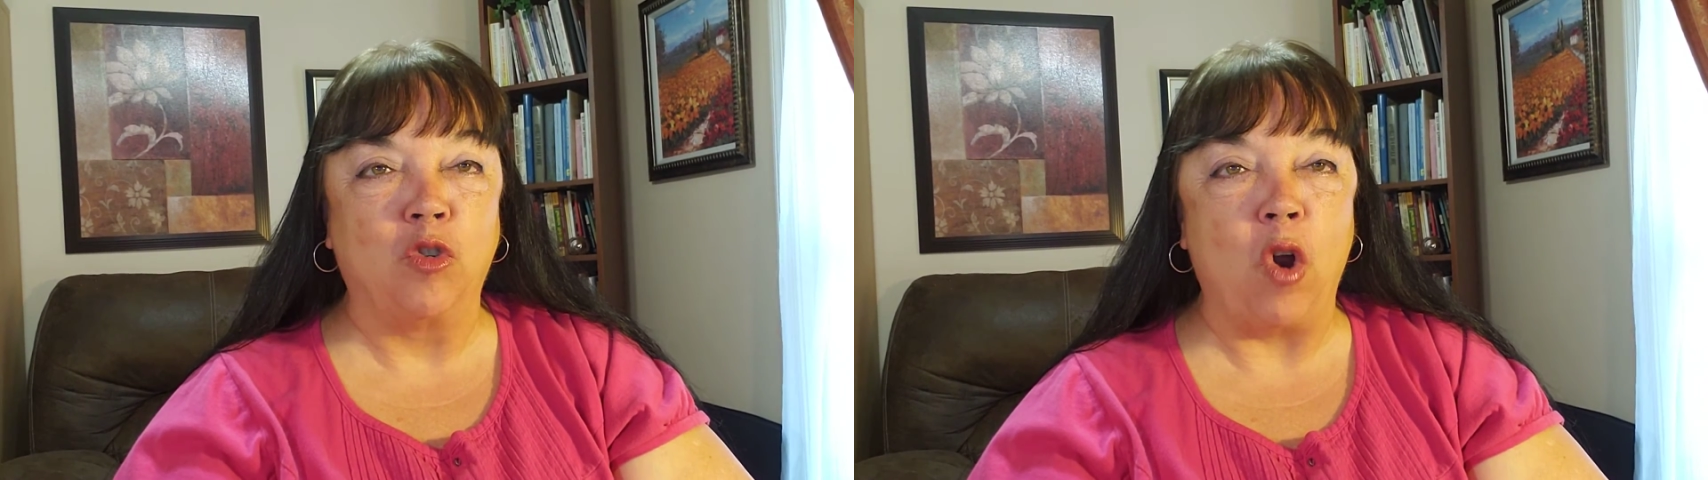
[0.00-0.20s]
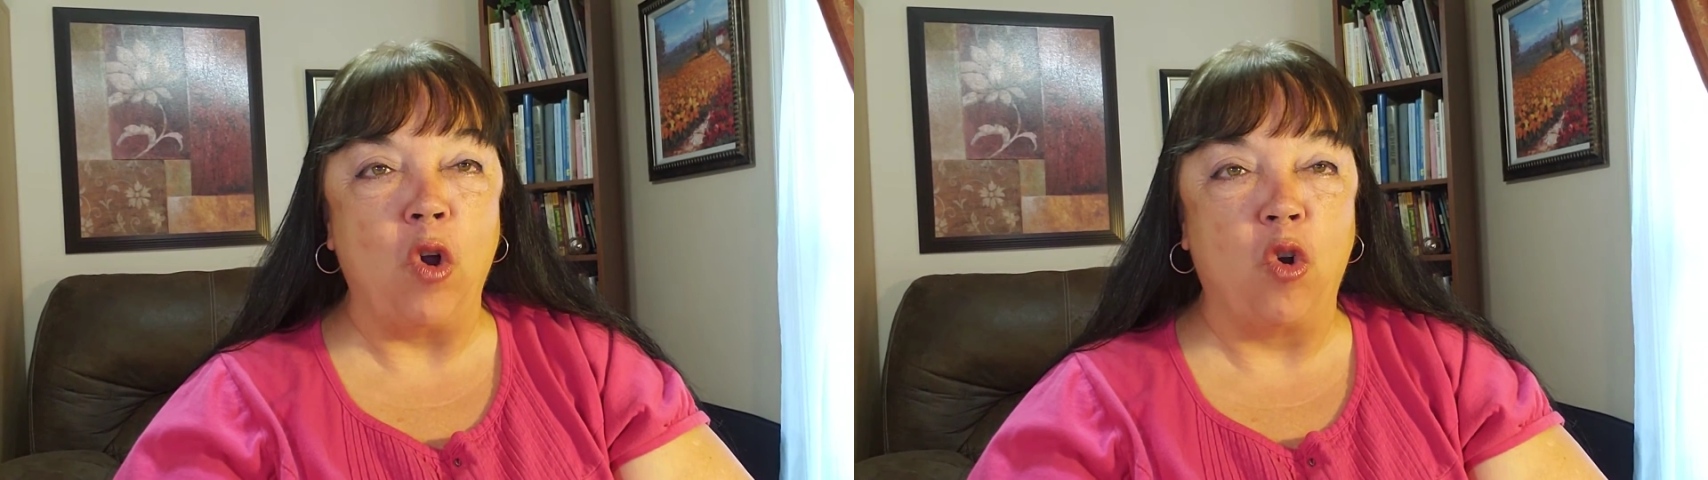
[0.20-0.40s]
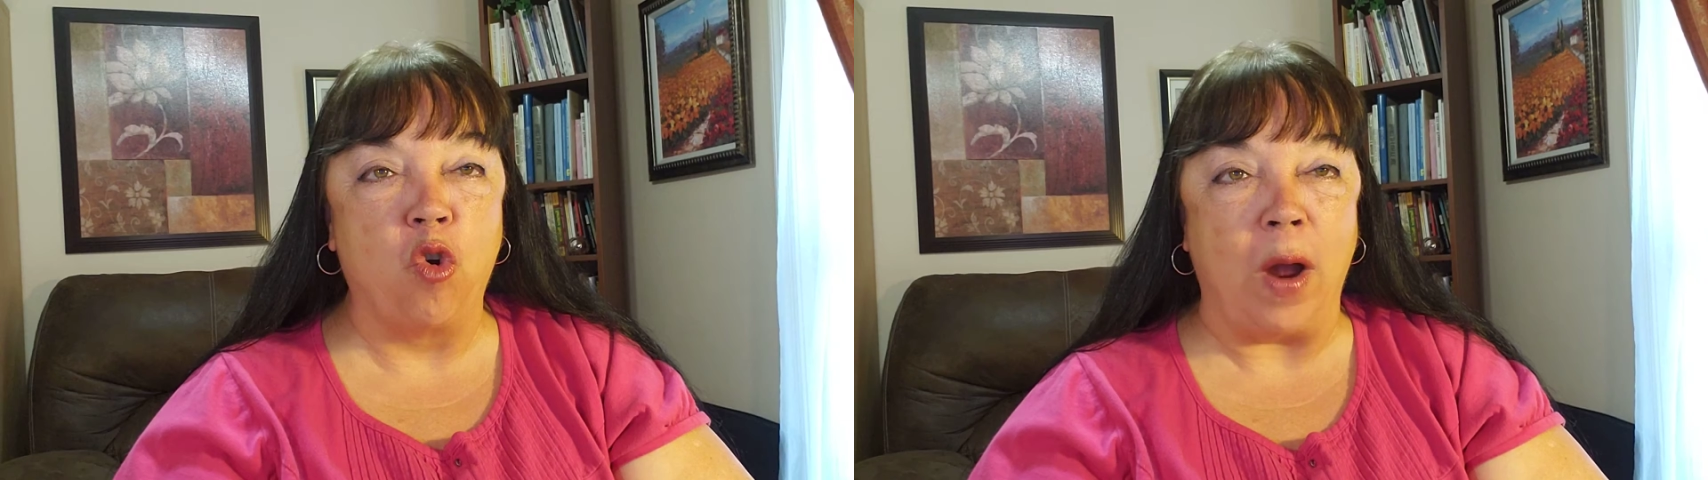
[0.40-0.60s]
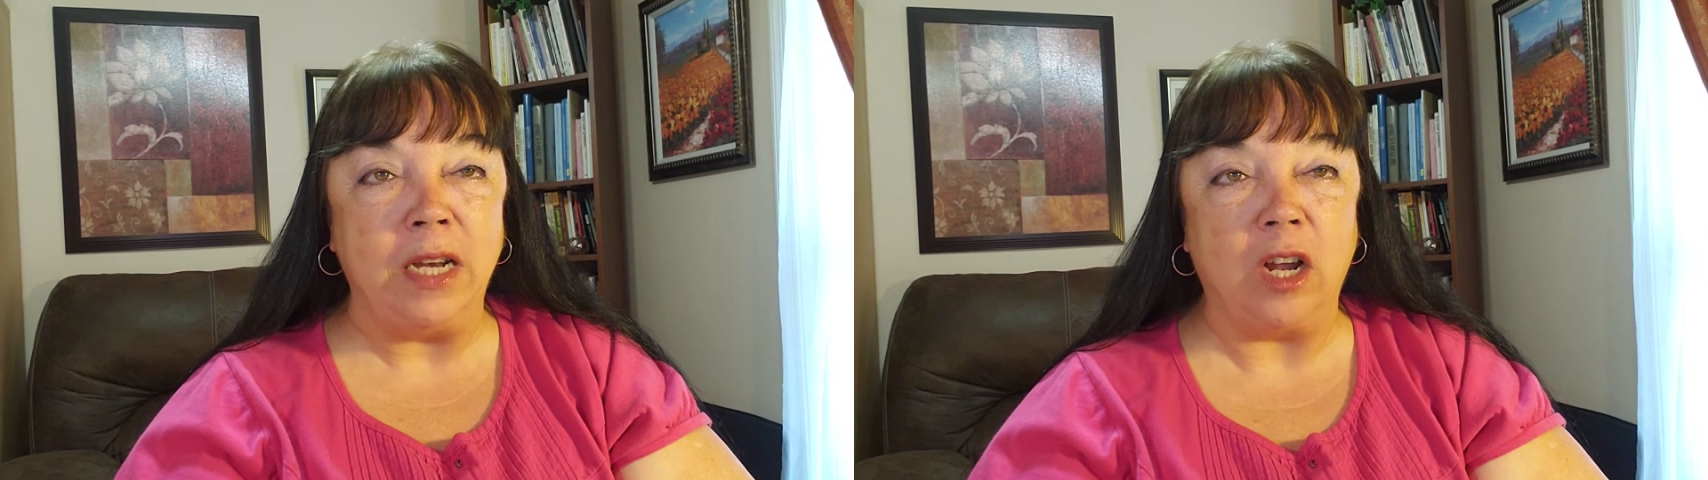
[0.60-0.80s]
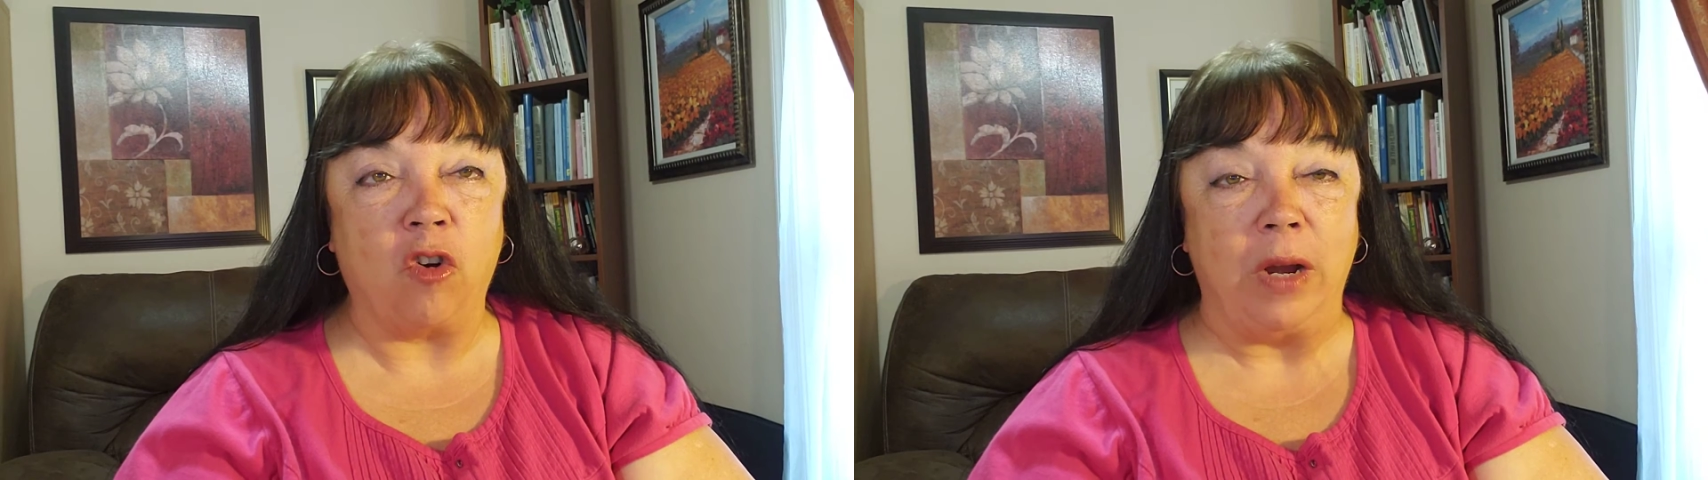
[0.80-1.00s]
grow
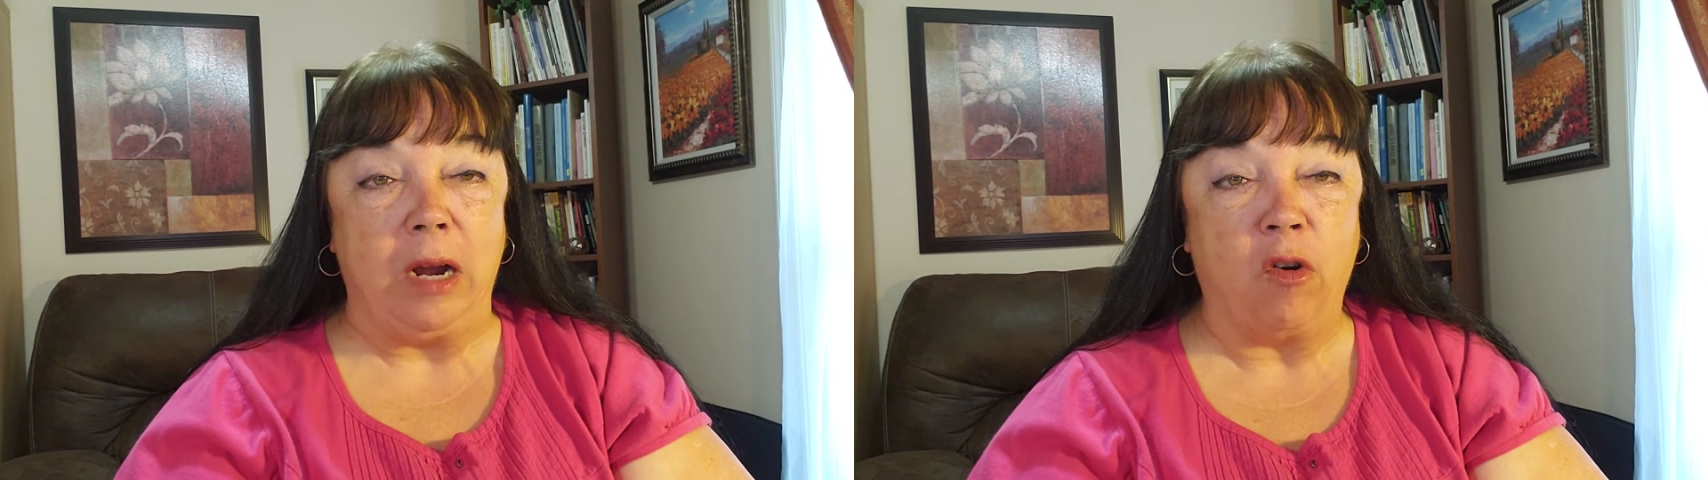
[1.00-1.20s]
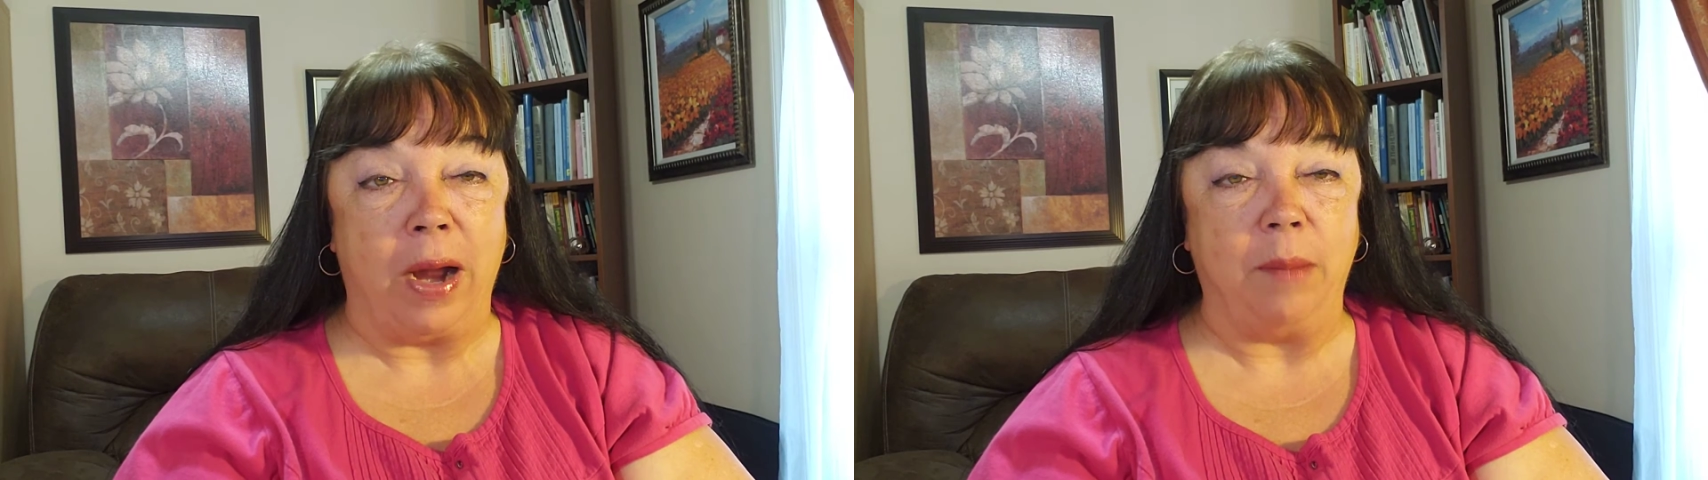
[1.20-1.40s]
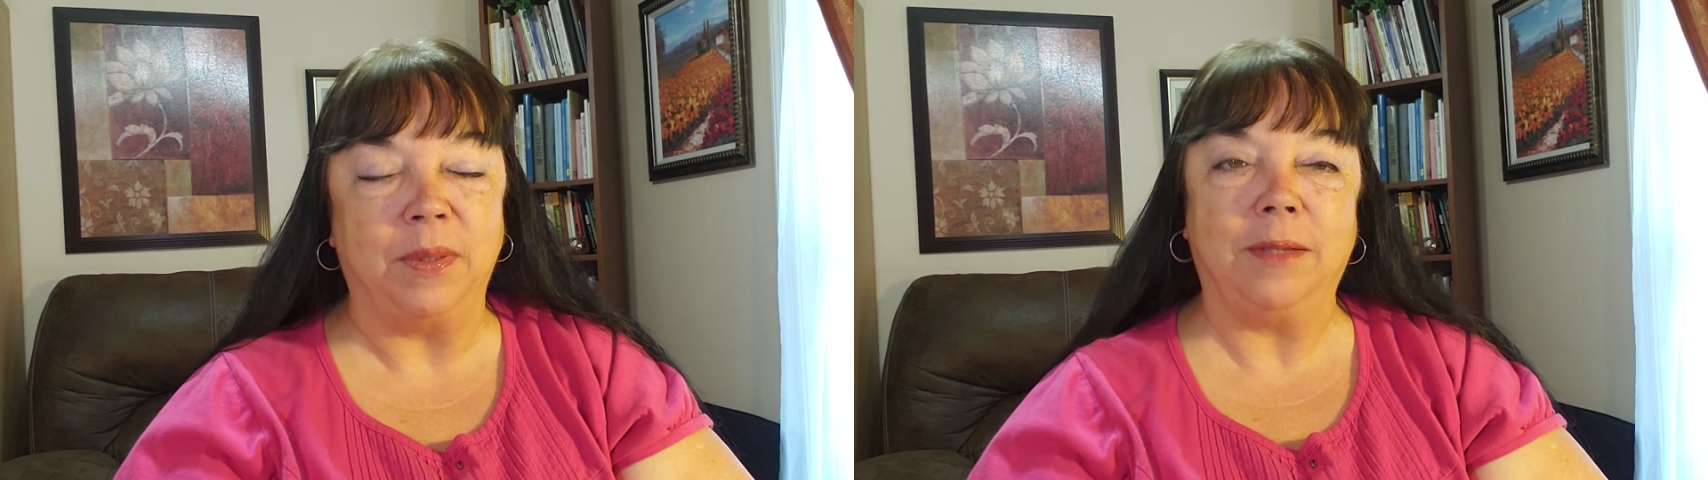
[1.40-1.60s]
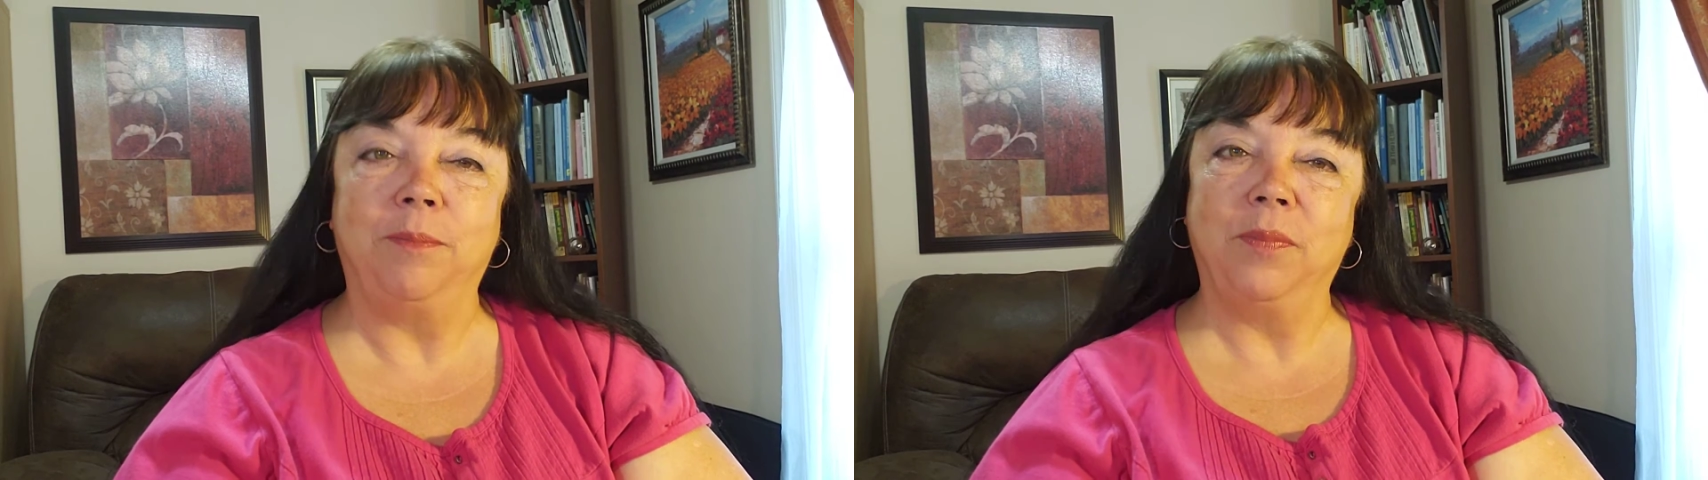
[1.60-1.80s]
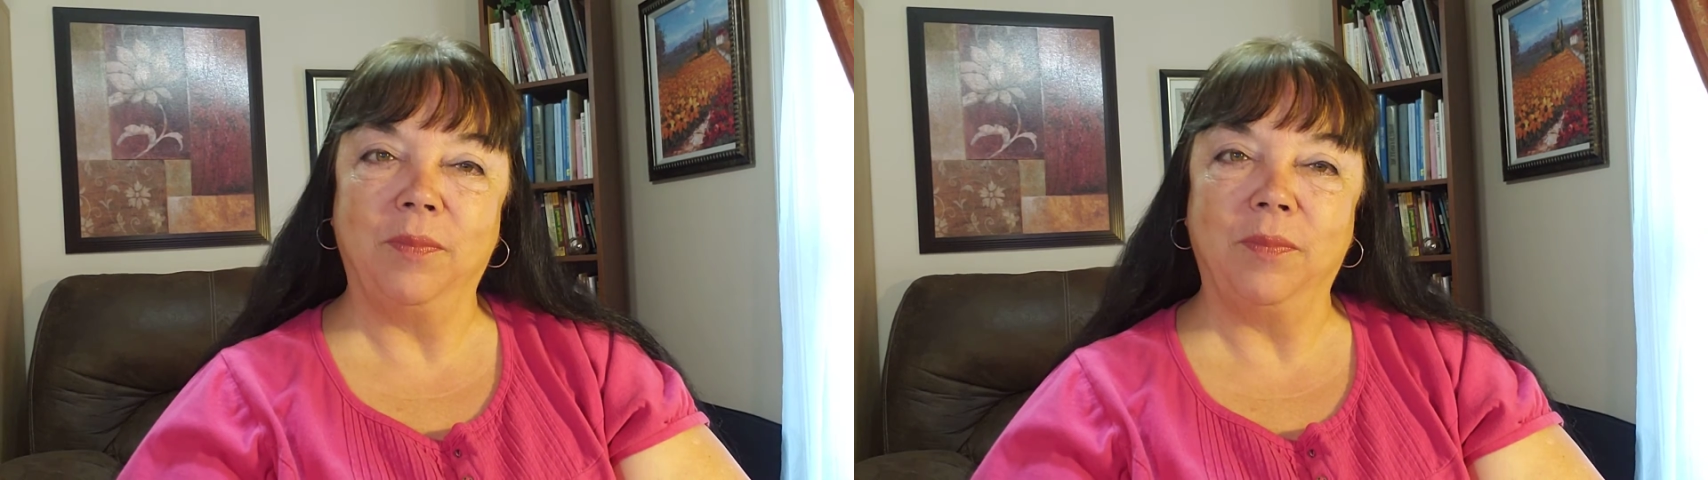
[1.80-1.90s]
great Greek grapes.